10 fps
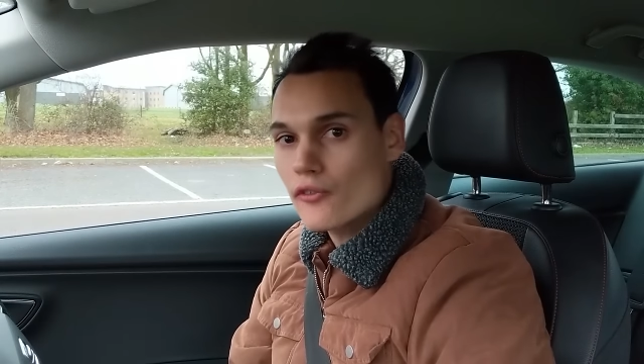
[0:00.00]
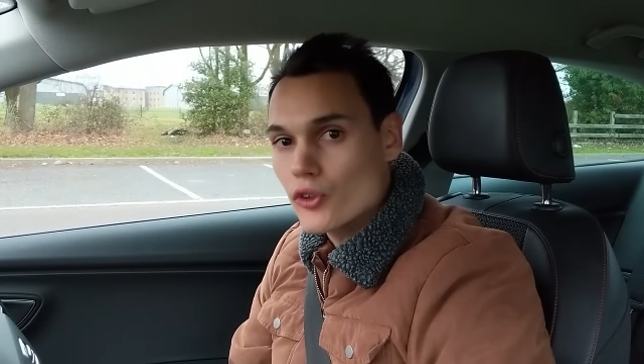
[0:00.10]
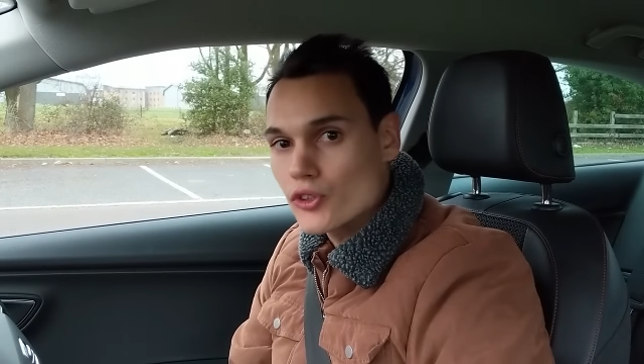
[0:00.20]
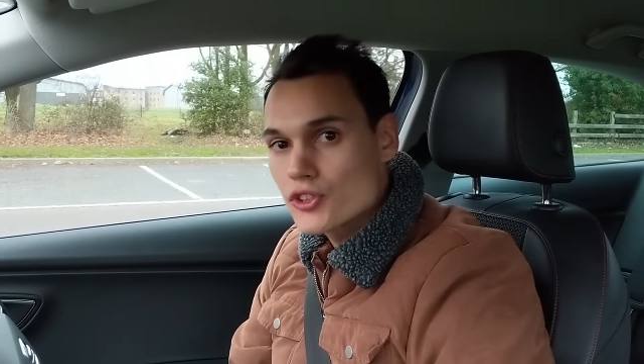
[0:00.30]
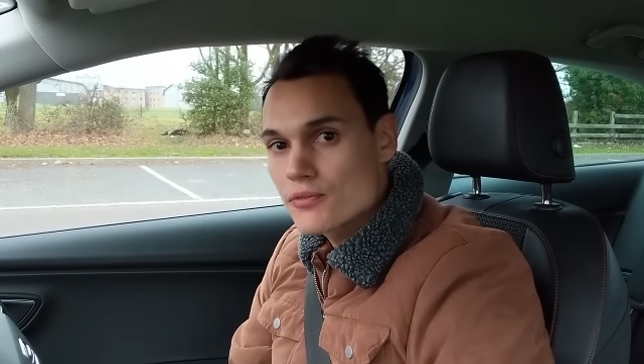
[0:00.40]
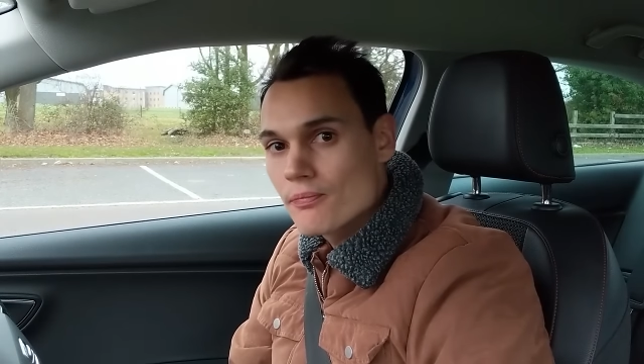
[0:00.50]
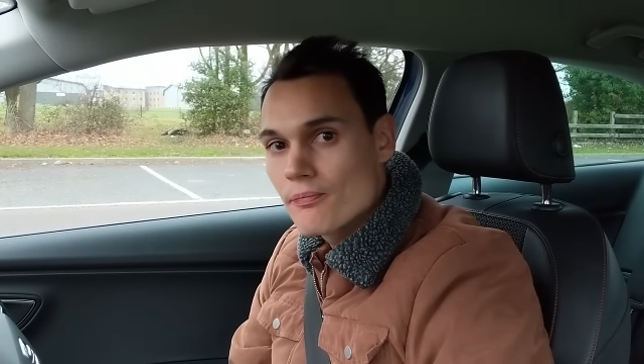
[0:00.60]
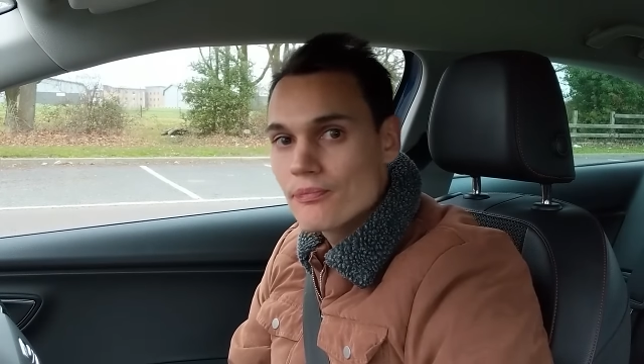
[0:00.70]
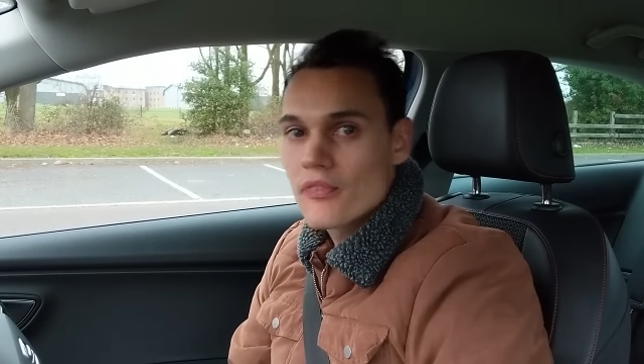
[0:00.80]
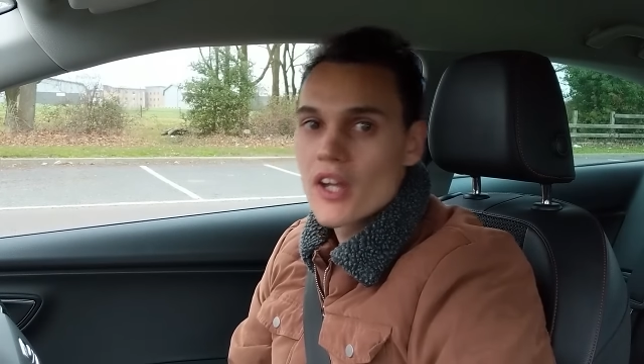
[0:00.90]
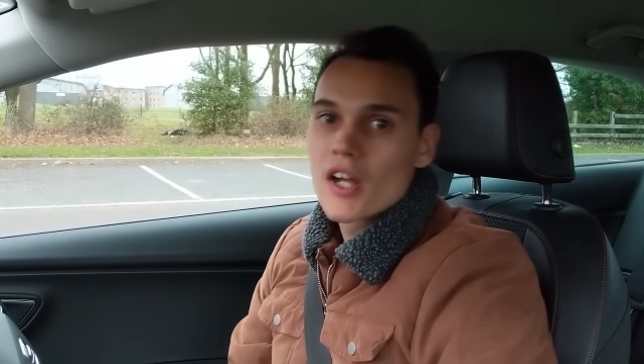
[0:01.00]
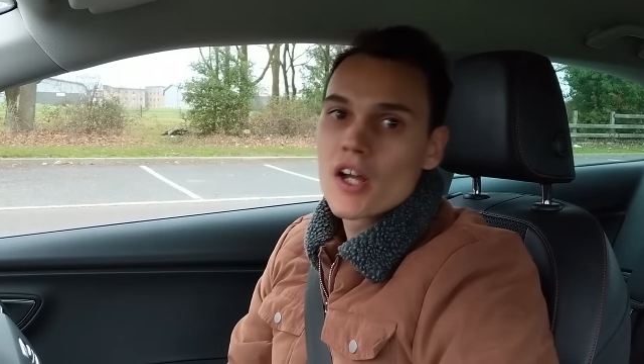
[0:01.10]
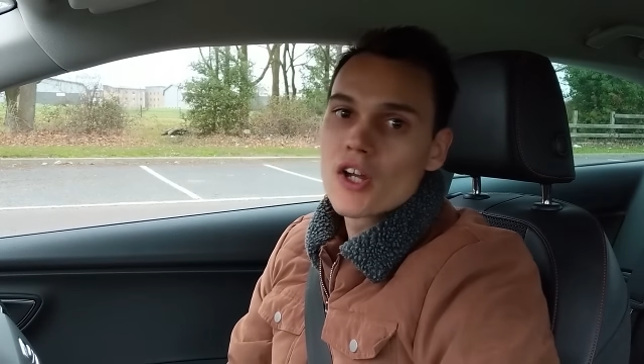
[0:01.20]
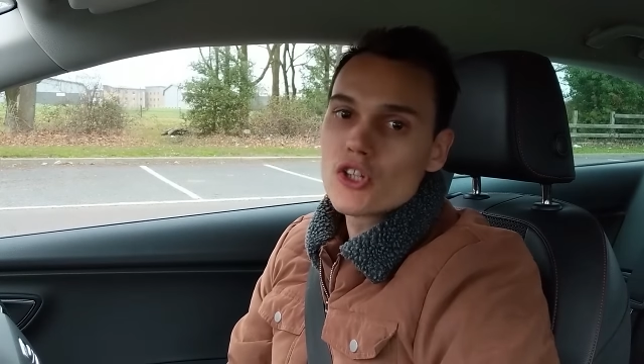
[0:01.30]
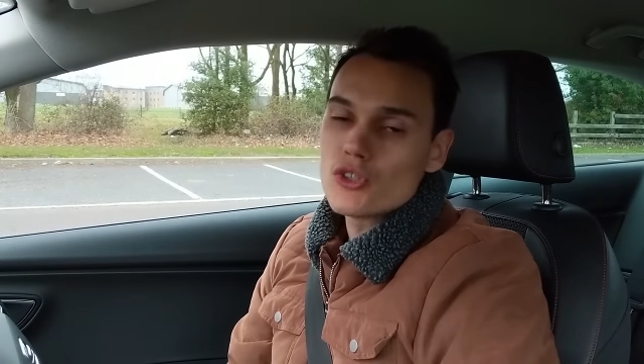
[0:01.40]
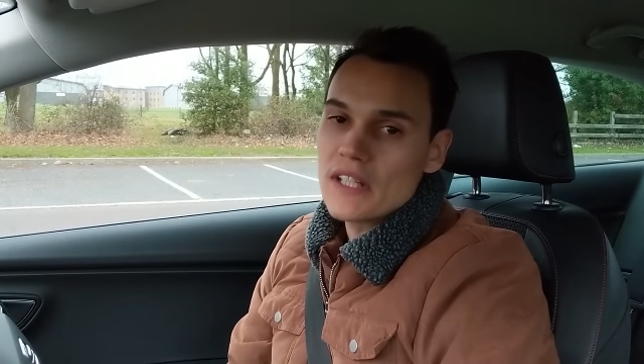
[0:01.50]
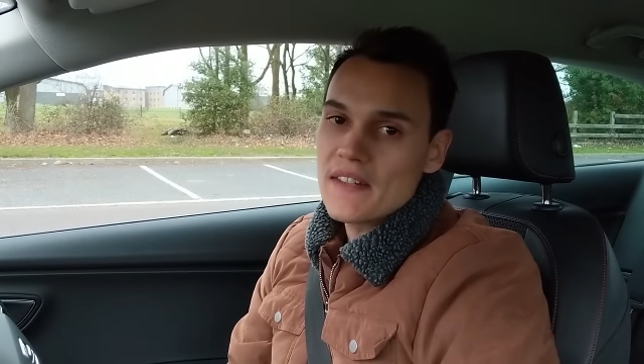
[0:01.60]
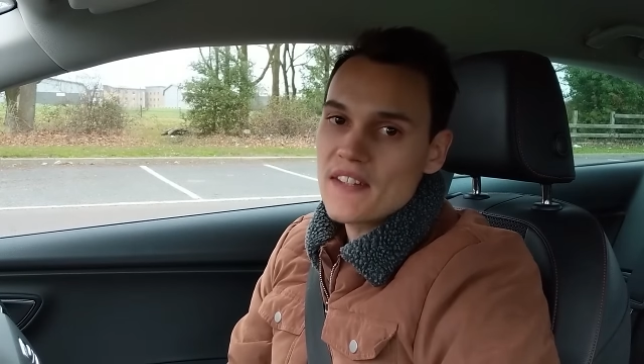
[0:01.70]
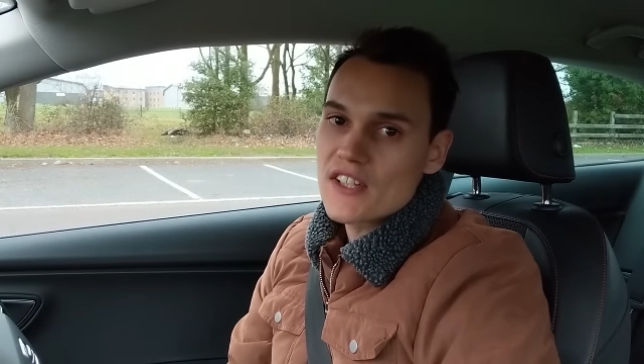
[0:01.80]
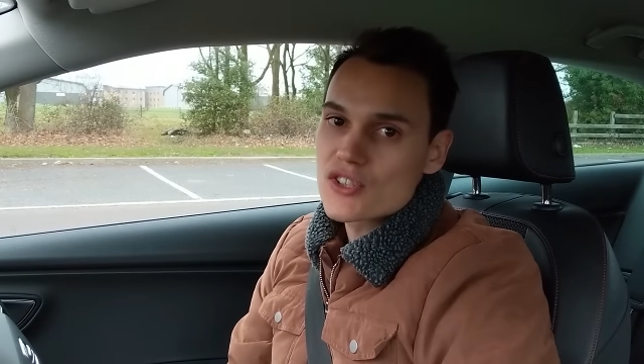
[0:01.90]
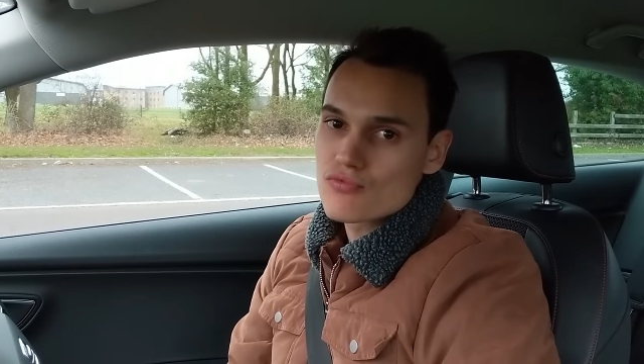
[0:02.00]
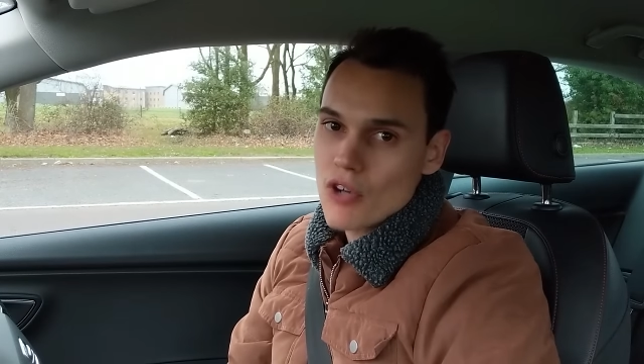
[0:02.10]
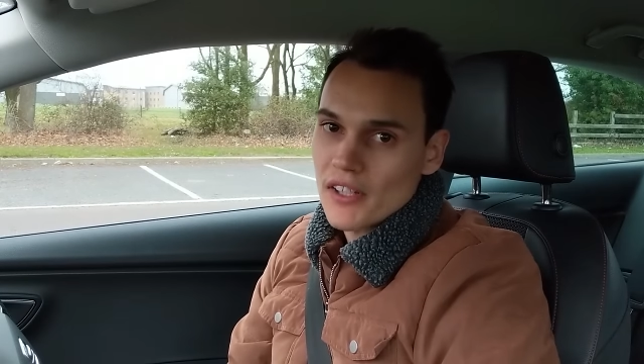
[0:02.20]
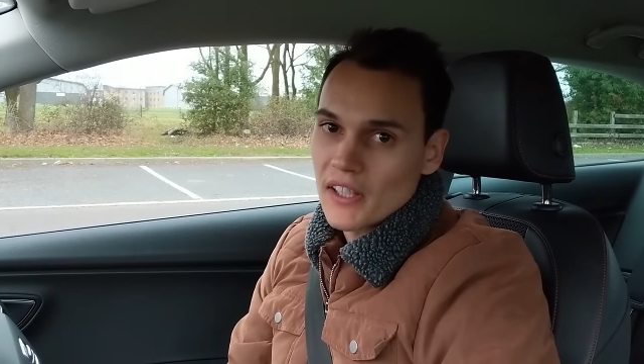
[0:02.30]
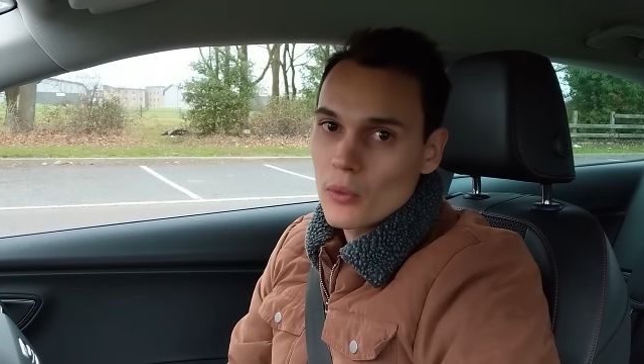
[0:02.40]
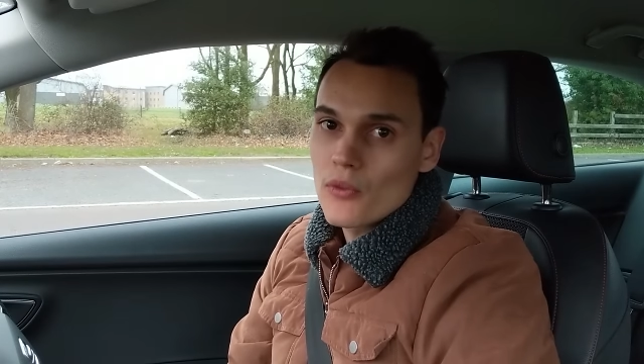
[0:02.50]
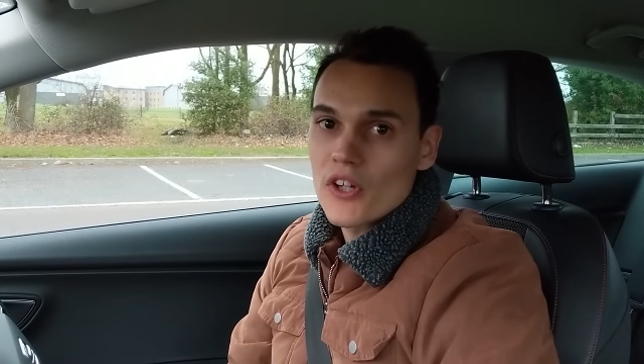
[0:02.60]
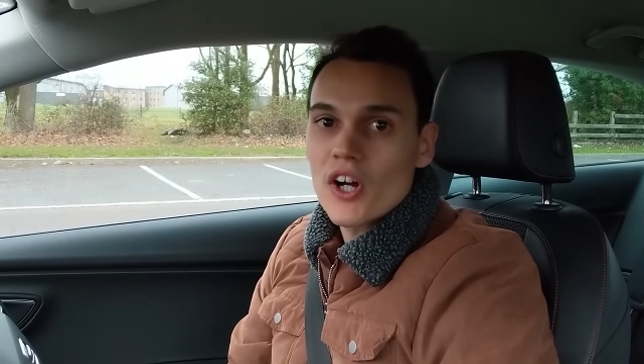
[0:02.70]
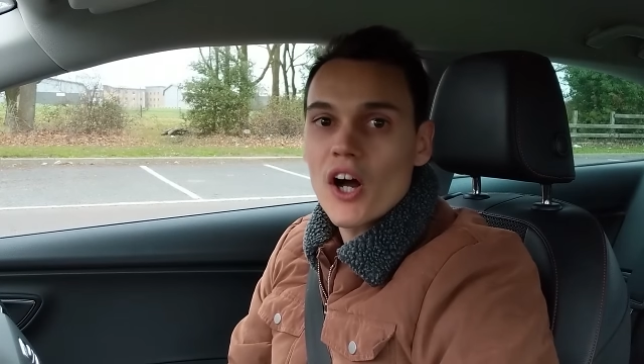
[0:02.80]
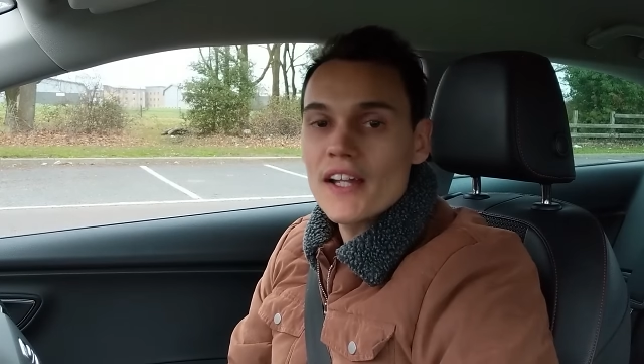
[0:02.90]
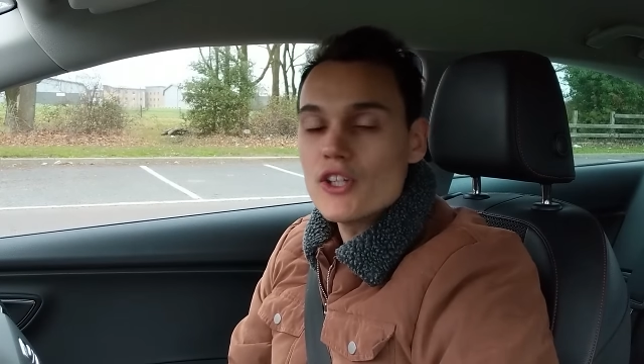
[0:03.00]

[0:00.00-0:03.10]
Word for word: foot. You need the engine running with the car